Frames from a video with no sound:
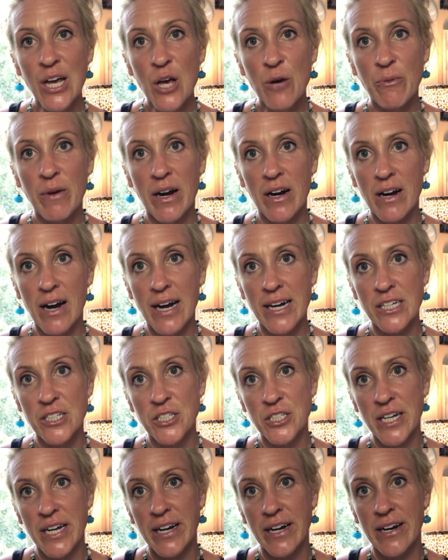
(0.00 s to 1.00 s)
where I
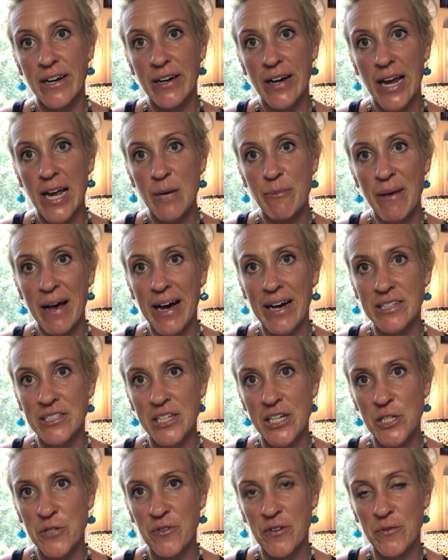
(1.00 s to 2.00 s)
share a
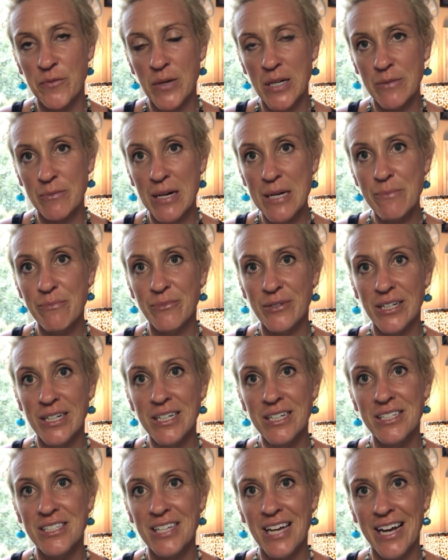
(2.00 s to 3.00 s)
passage from one of my
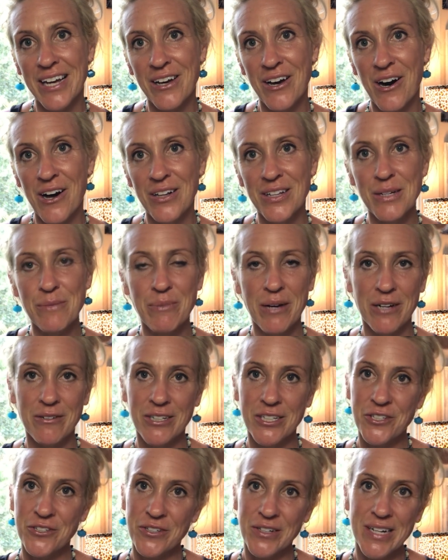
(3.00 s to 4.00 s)
books. I call it
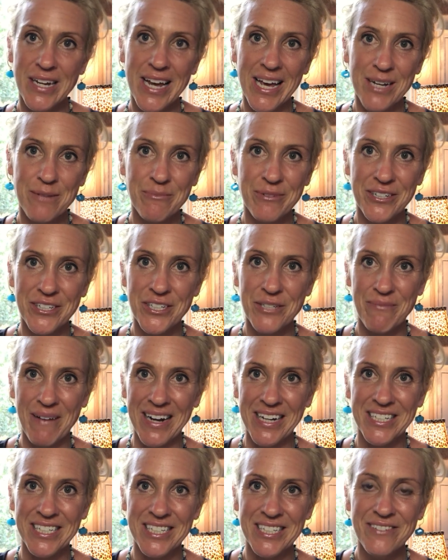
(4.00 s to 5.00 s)
Poetry and
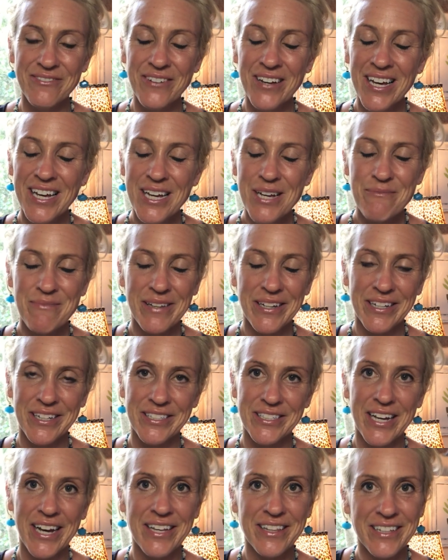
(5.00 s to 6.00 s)
Perspective
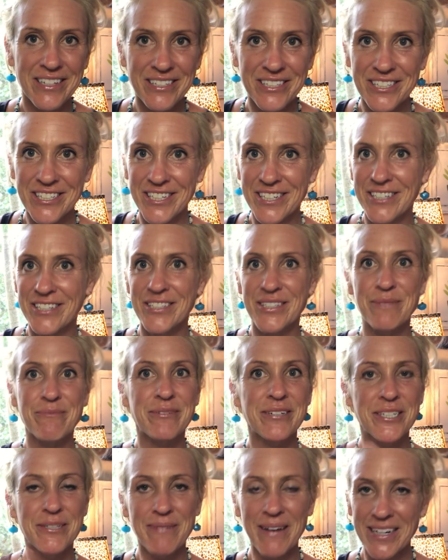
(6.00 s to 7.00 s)
because I then share some
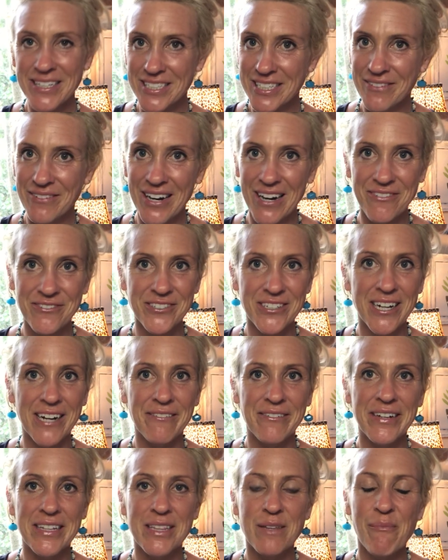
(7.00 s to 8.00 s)
perspective after I
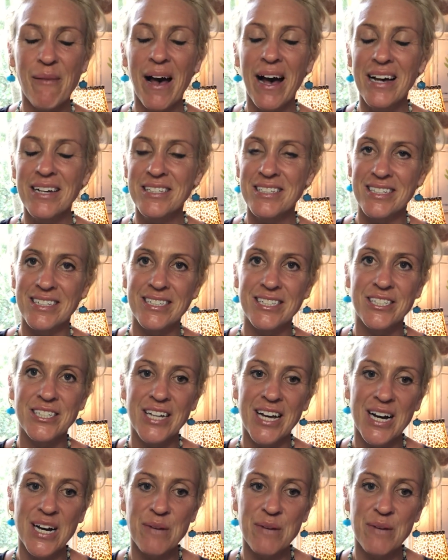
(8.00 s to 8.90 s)
read the passage,